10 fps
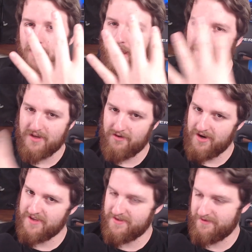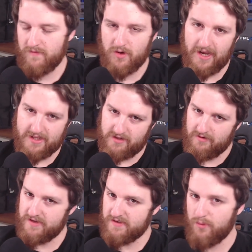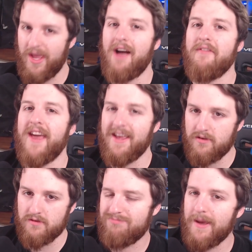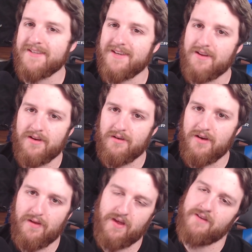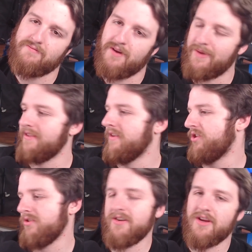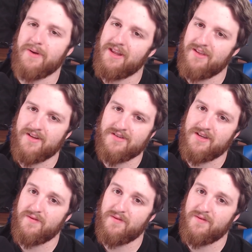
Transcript: categories. 4 categories. We have hills, basically do nothing. I mean, they shouldn't do anything, so that's